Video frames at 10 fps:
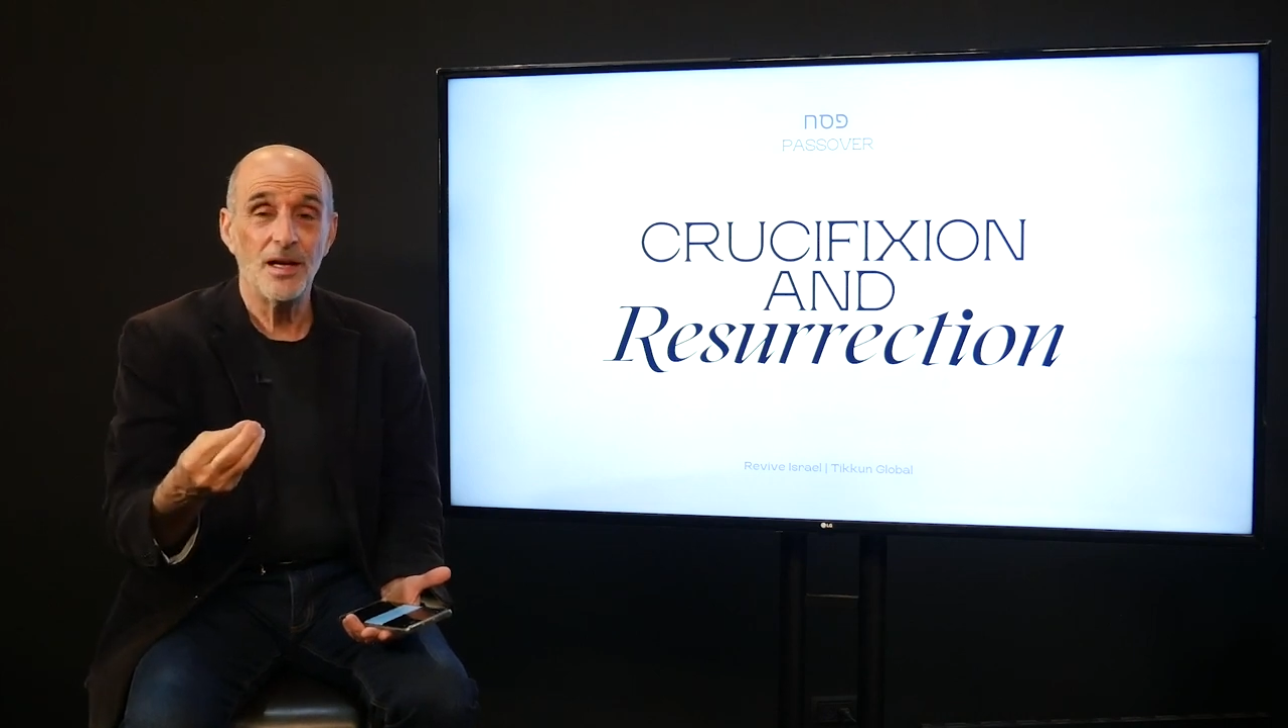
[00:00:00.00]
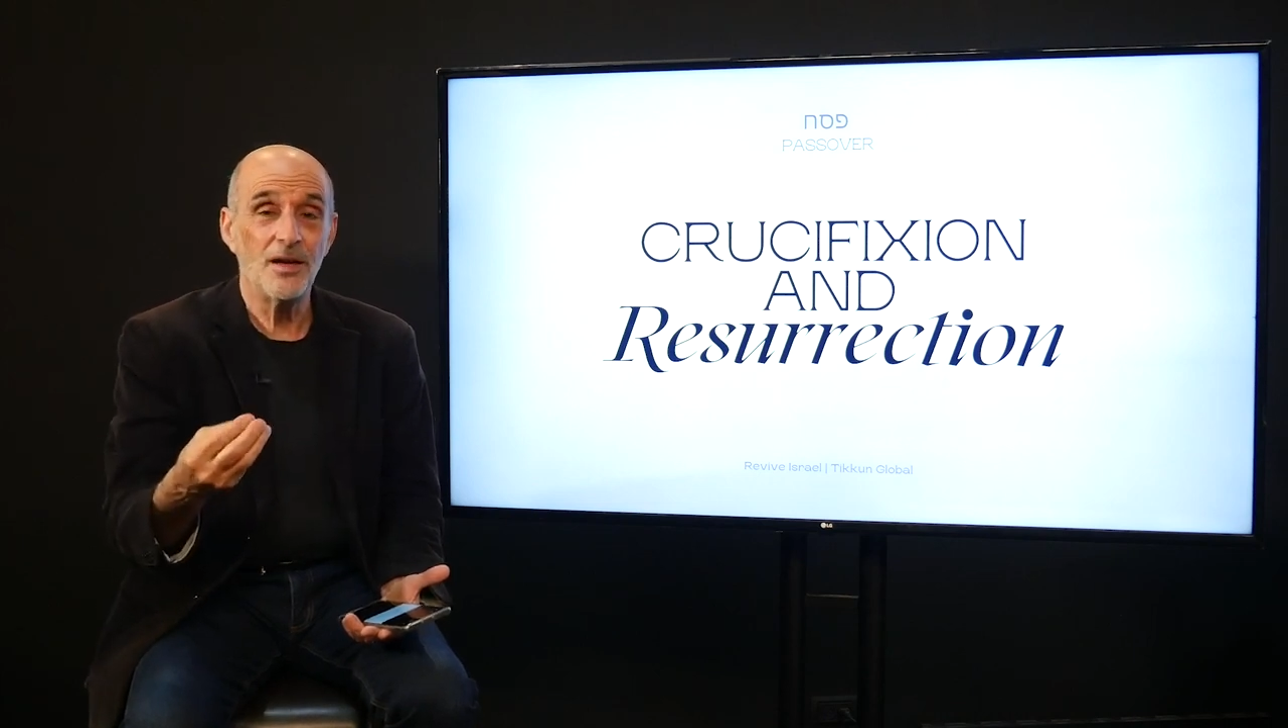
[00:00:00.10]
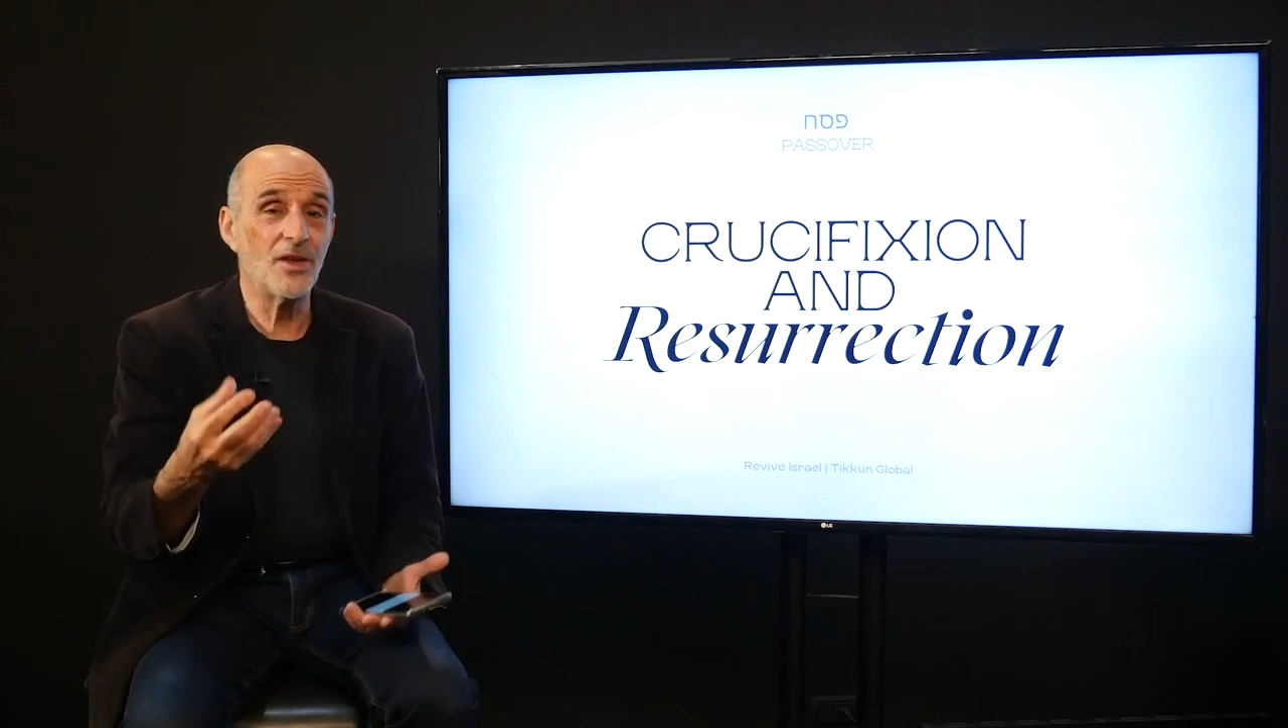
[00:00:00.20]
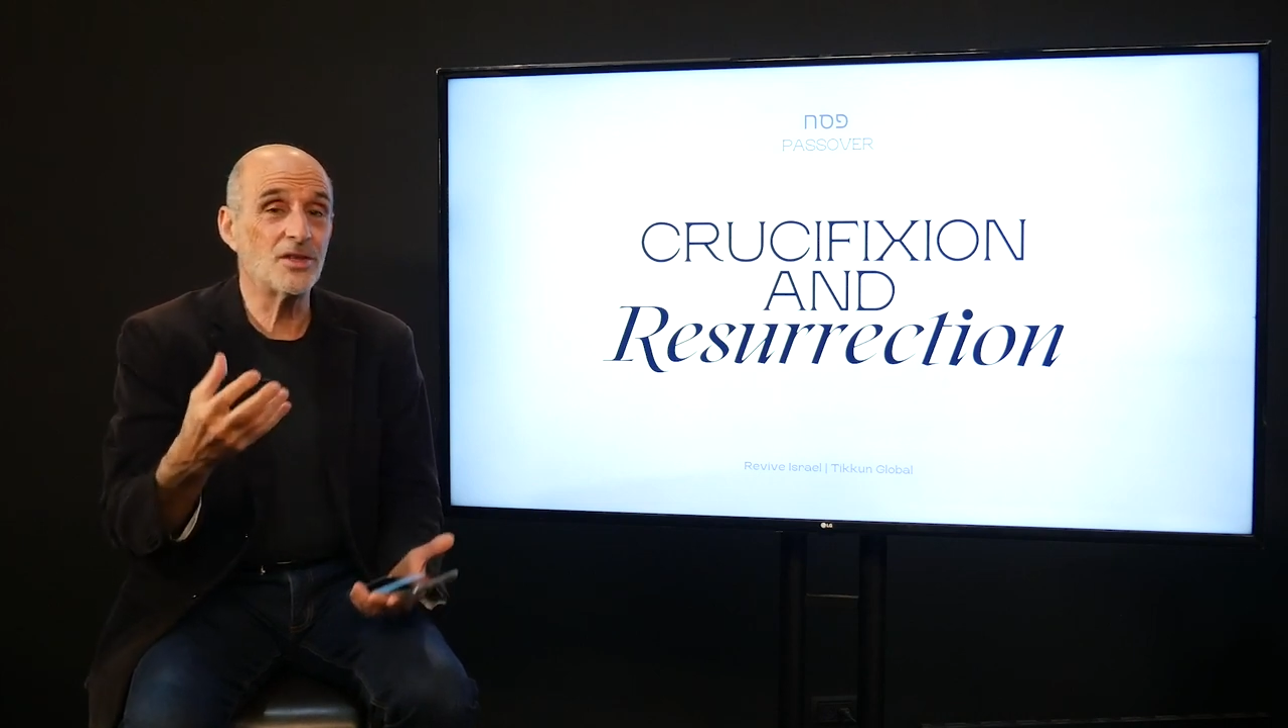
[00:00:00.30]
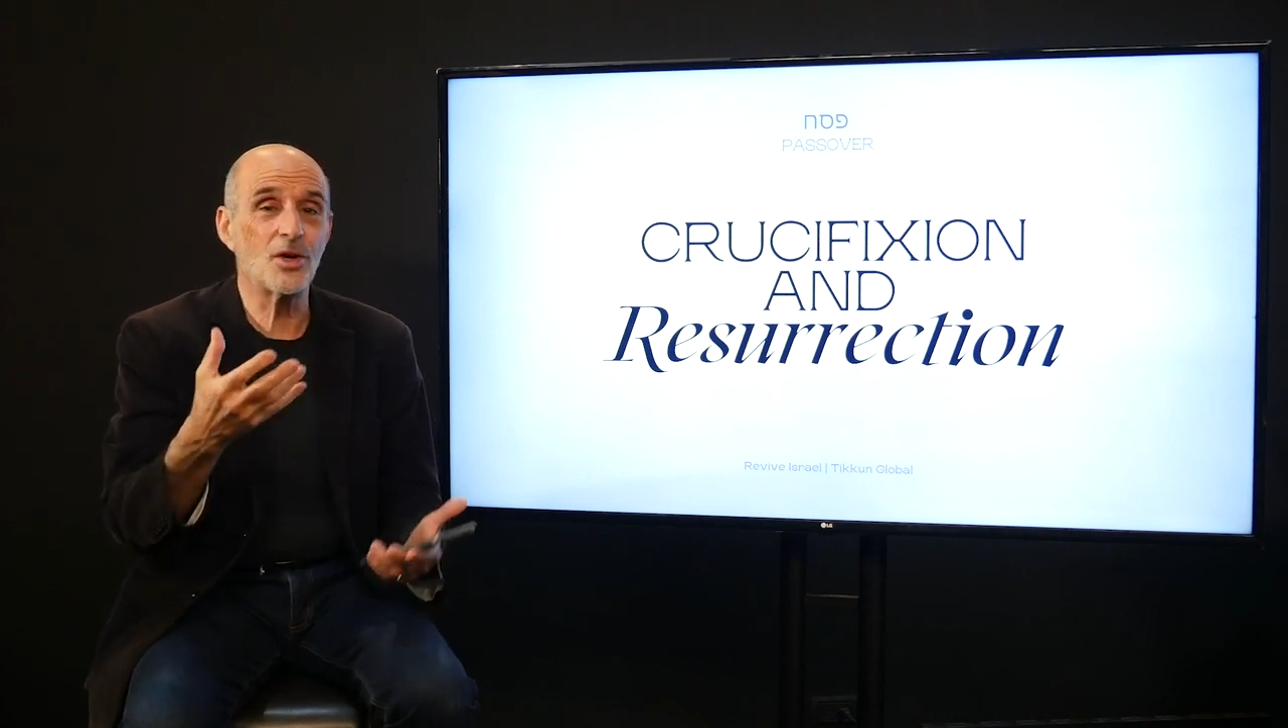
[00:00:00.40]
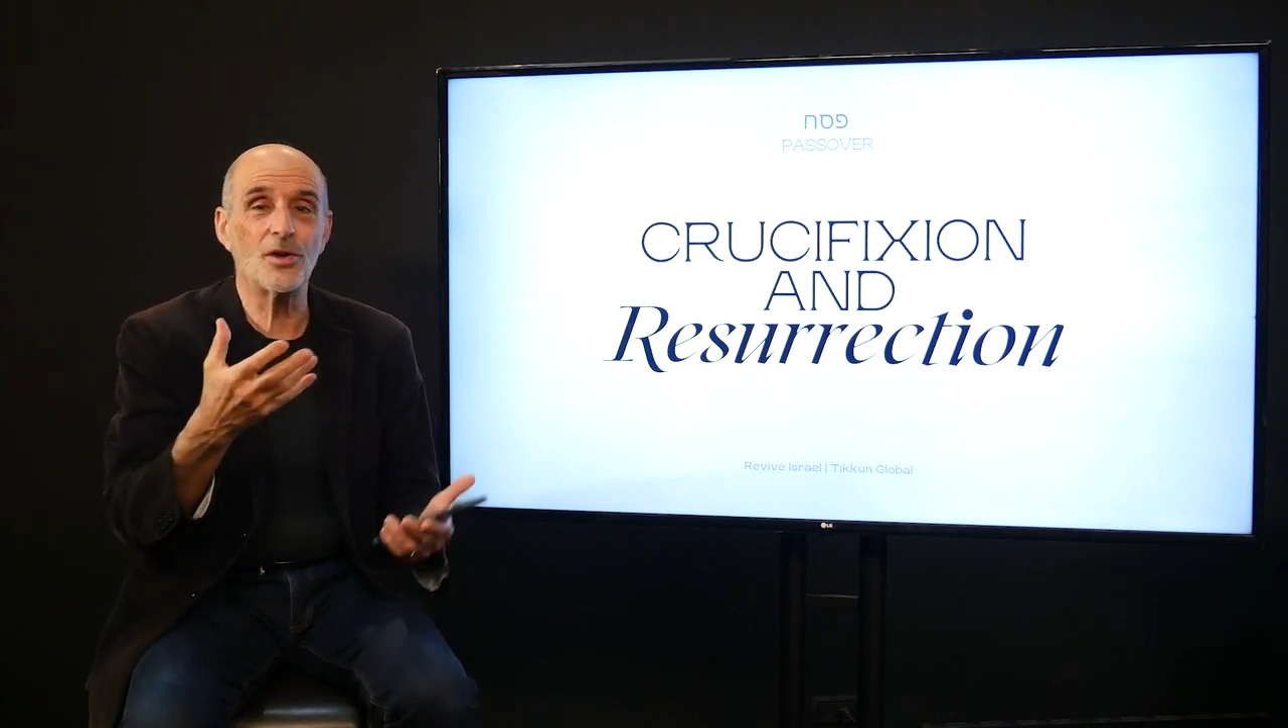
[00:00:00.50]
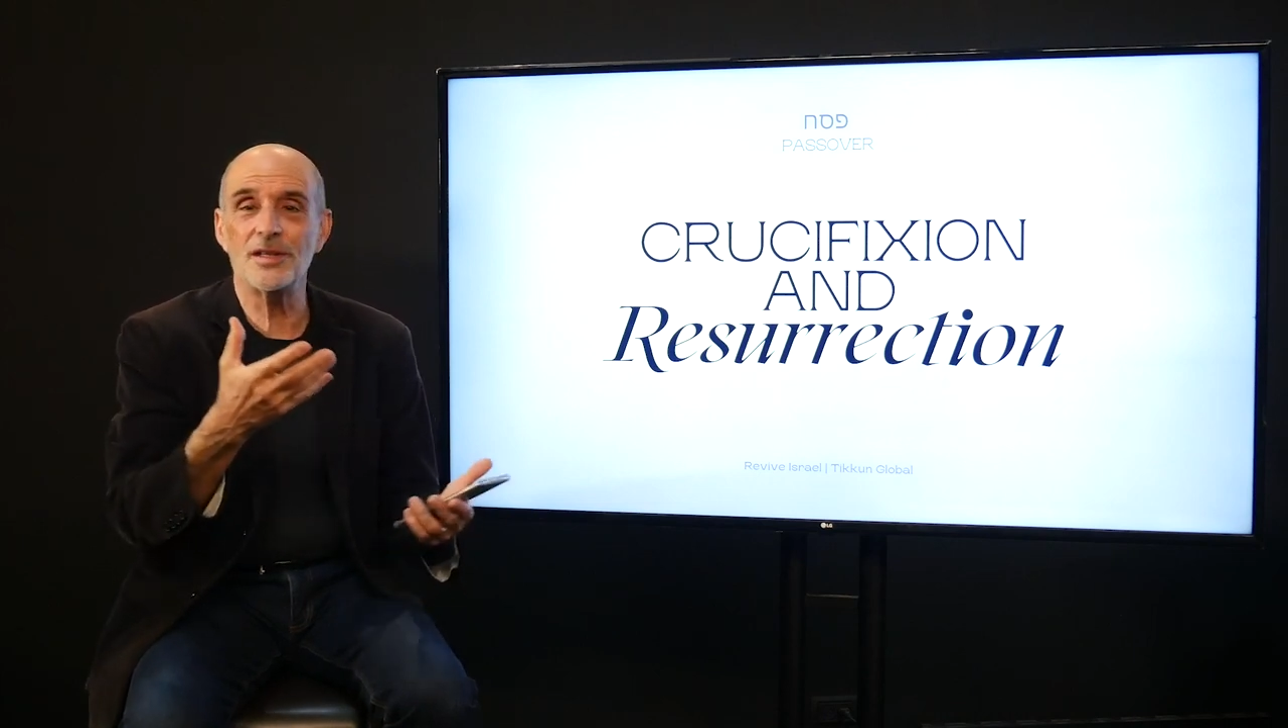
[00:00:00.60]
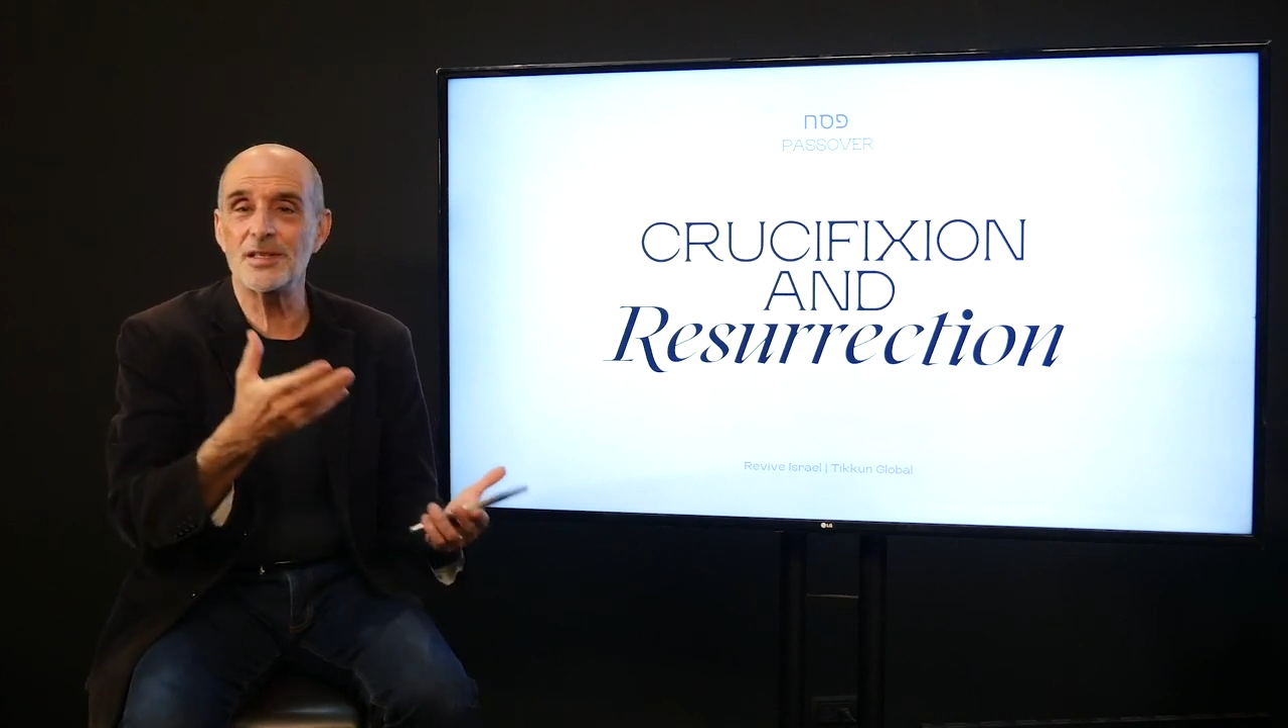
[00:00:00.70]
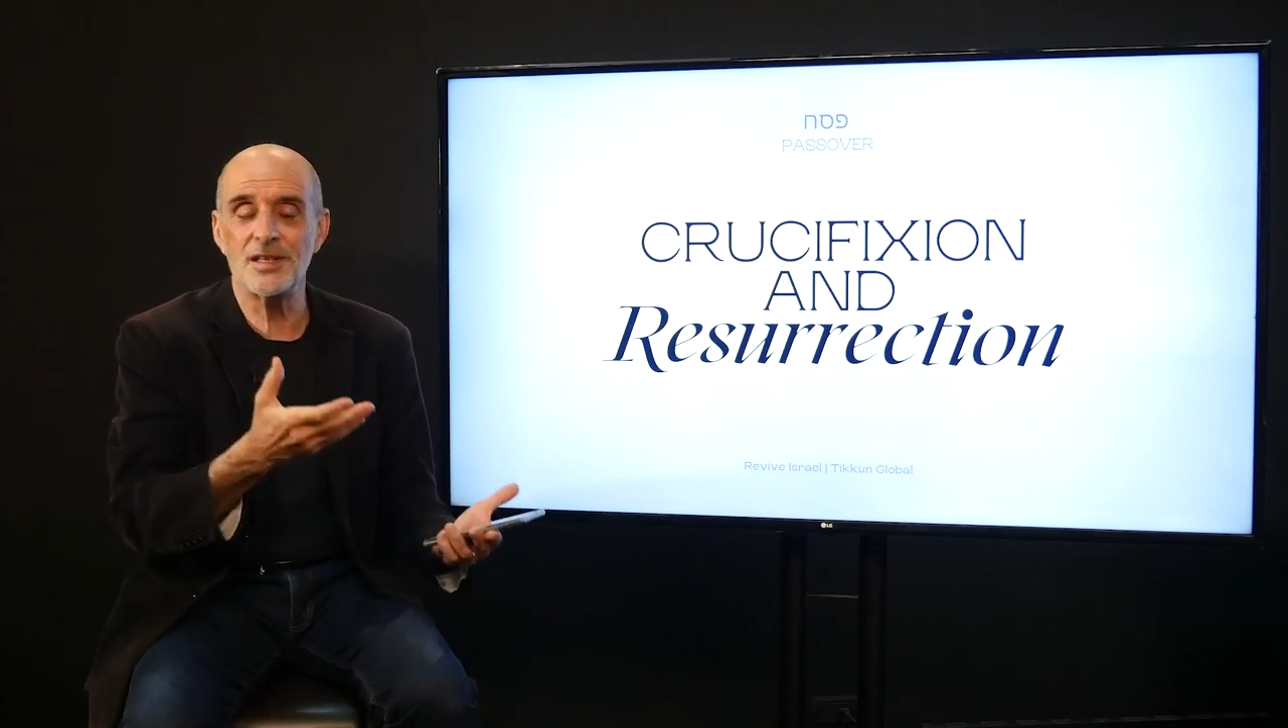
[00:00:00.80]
And that's all it's